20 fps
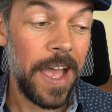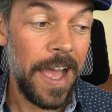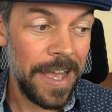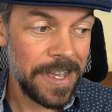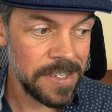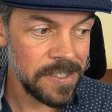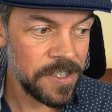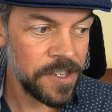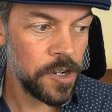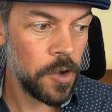
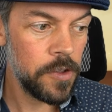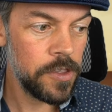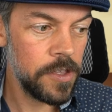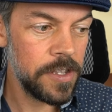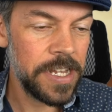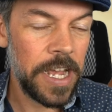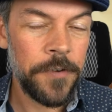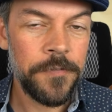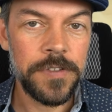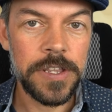as Leto, you
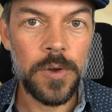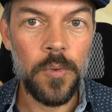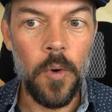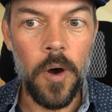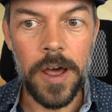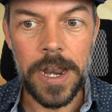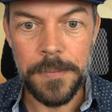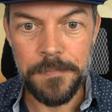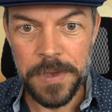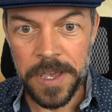definitely
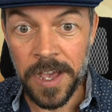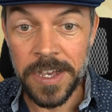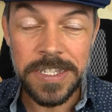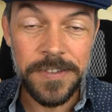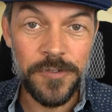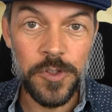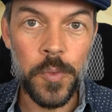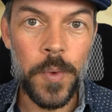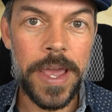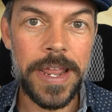want it because
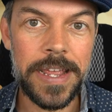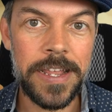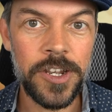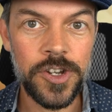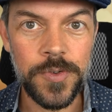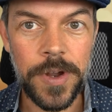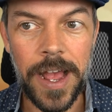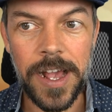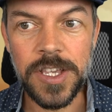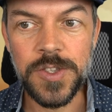of the way it
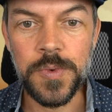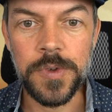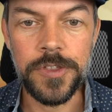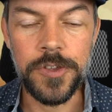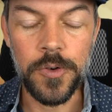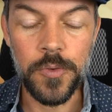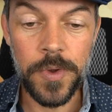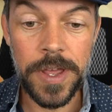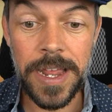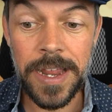interacts with
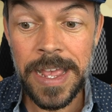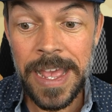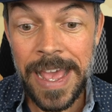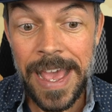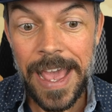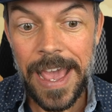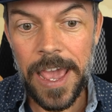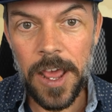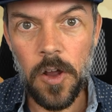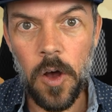your ring,
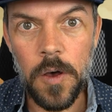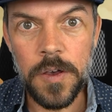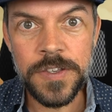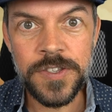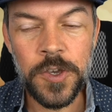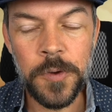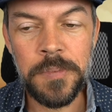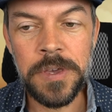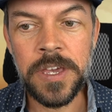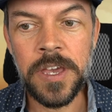and
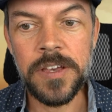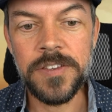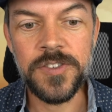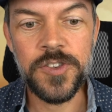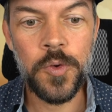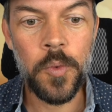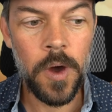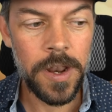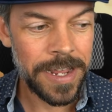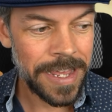also because
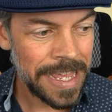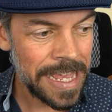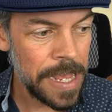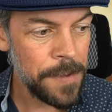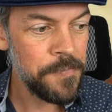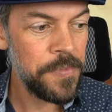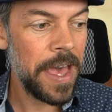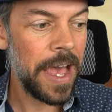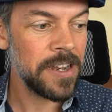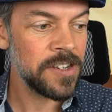you want to
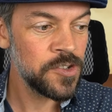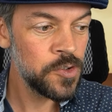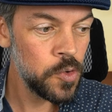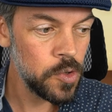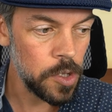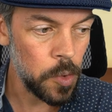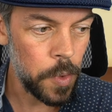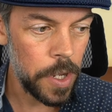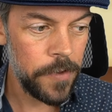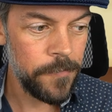keep that
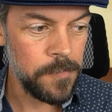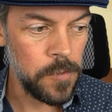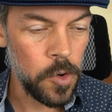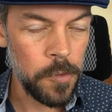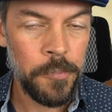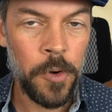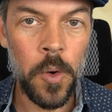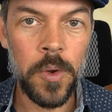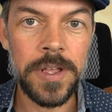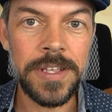tool away from your
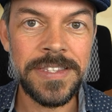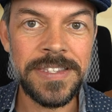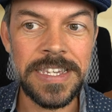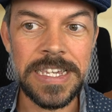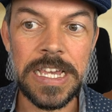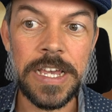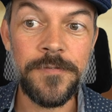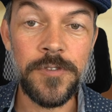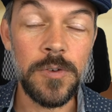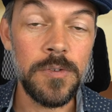opponents to
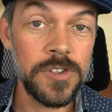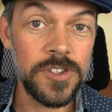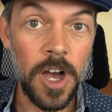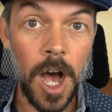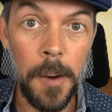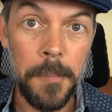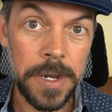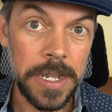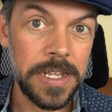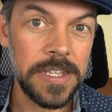give you
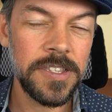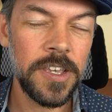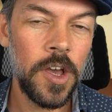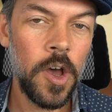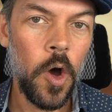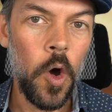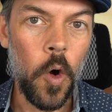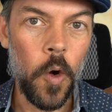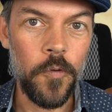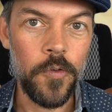dominance
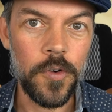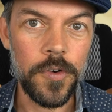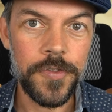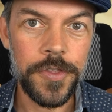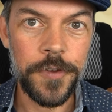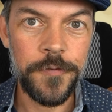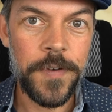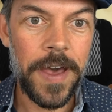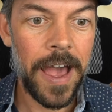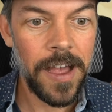over
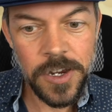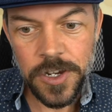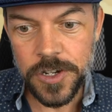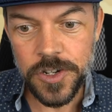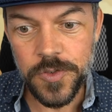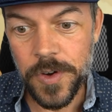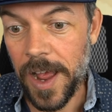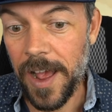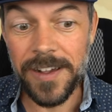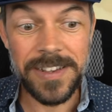the faction
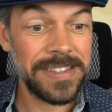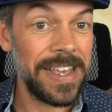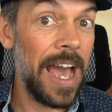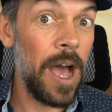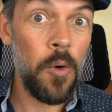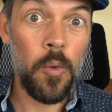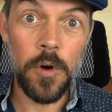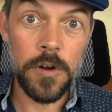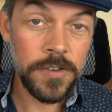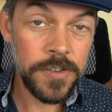tracks.
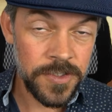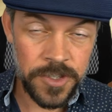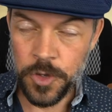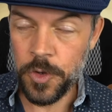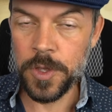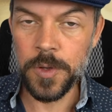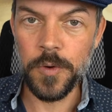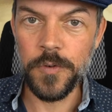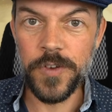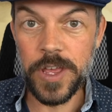At worst, you
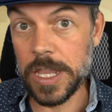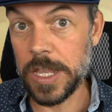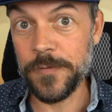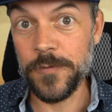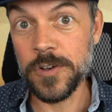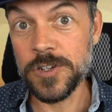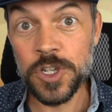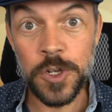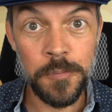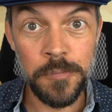can reveal it
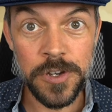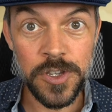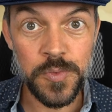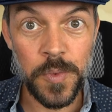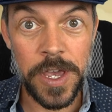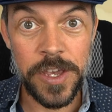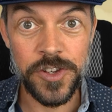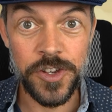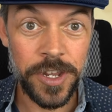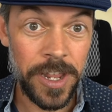for 2
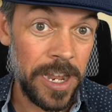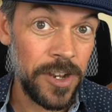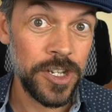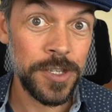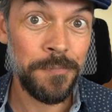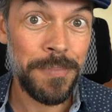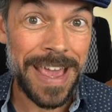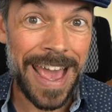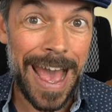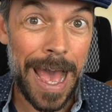persuasion and
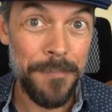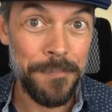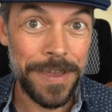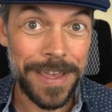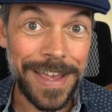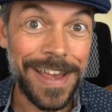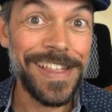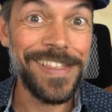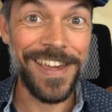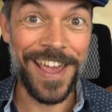just be
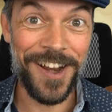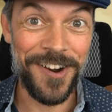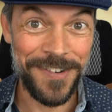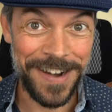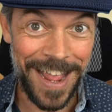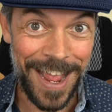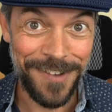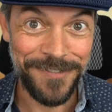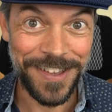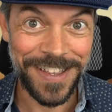happy they don't
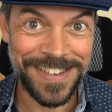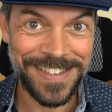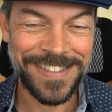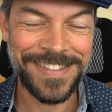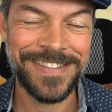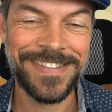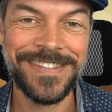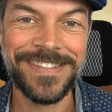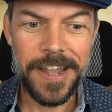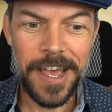have it.
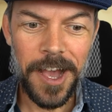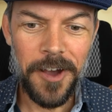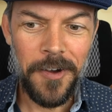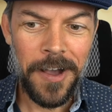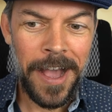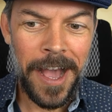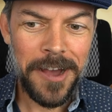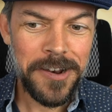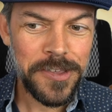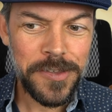Now,
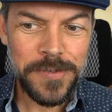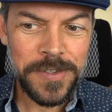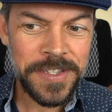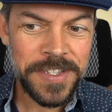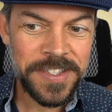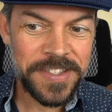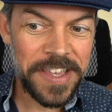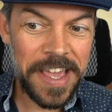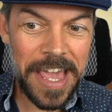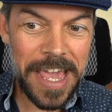how do you
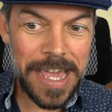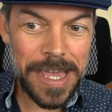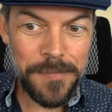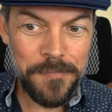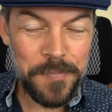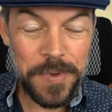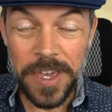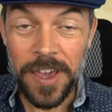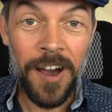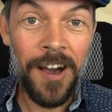stay
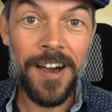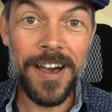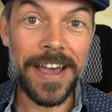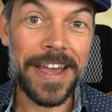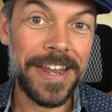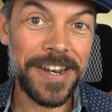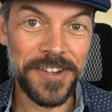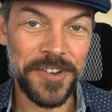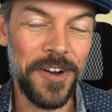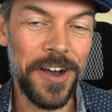
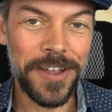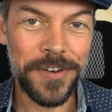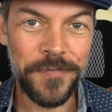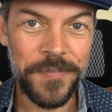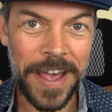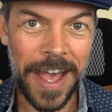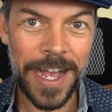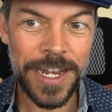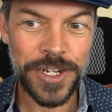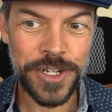behind on
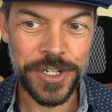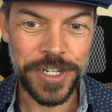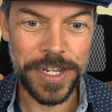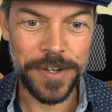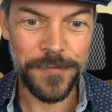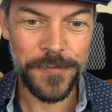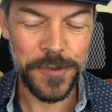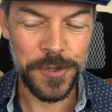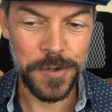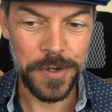faction
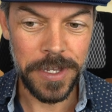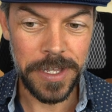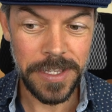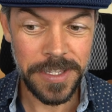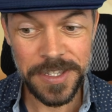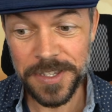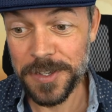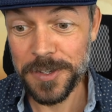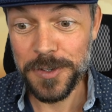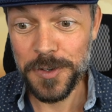
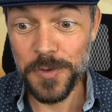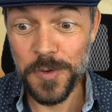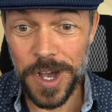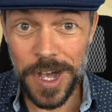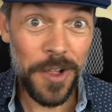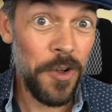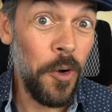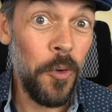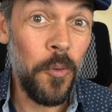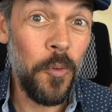influence?
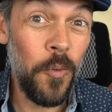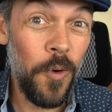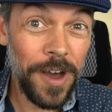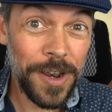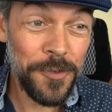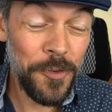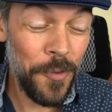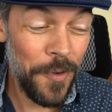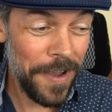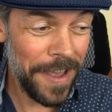Well,
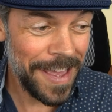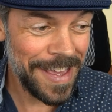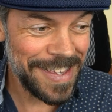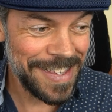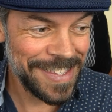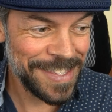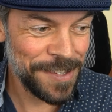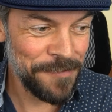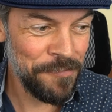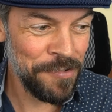one way
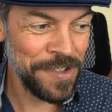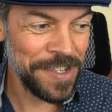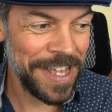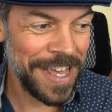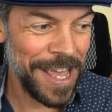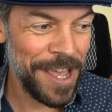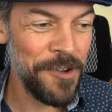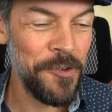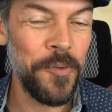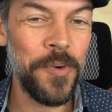is to
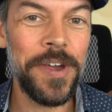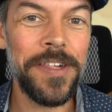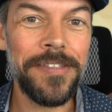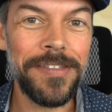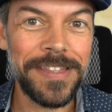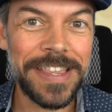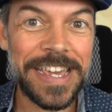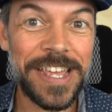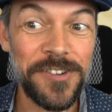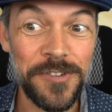play with
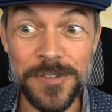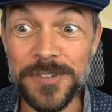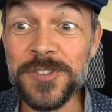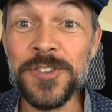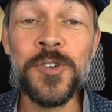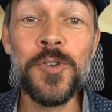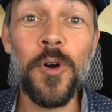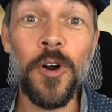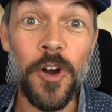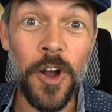leaders
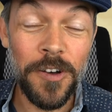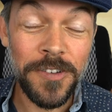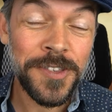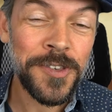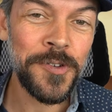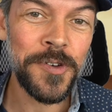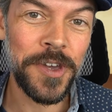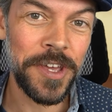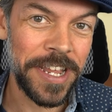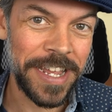who are
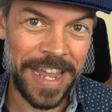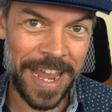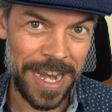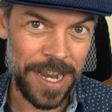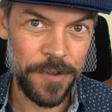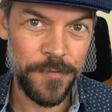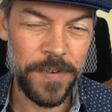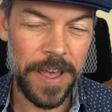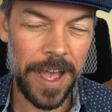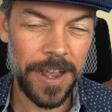also good at
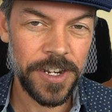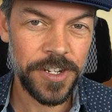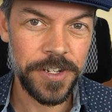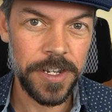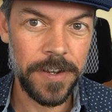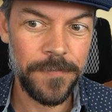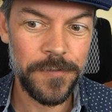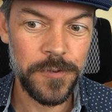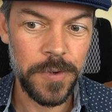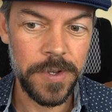gaining faction
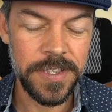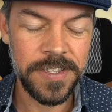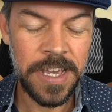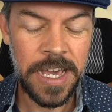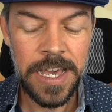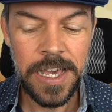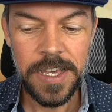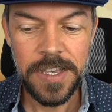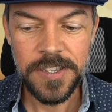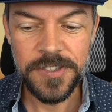influence.
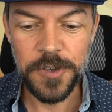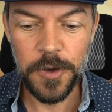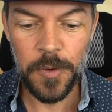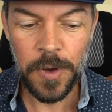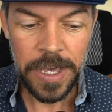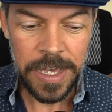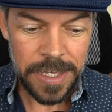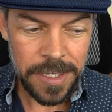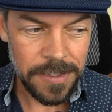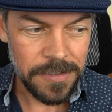
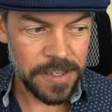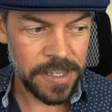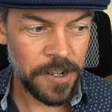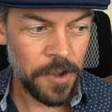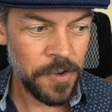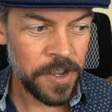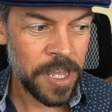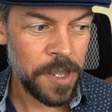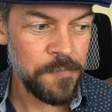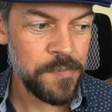So
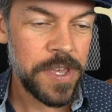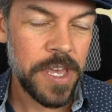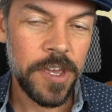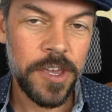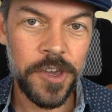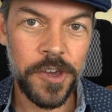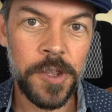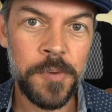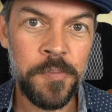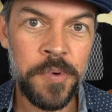Leto can be a
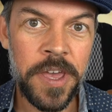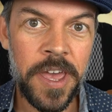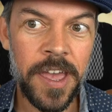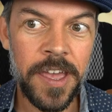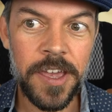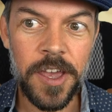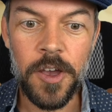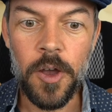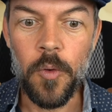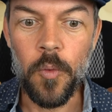good
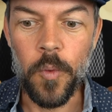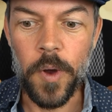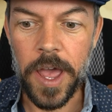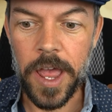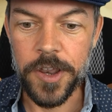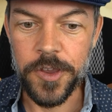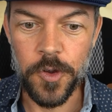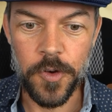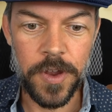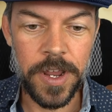pick
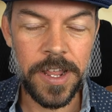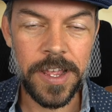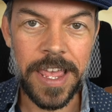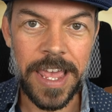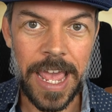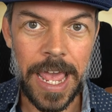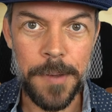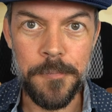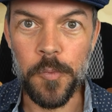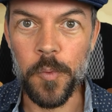when you're in a
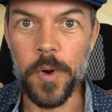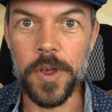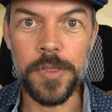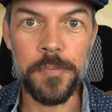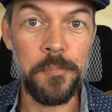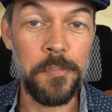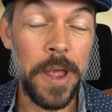game with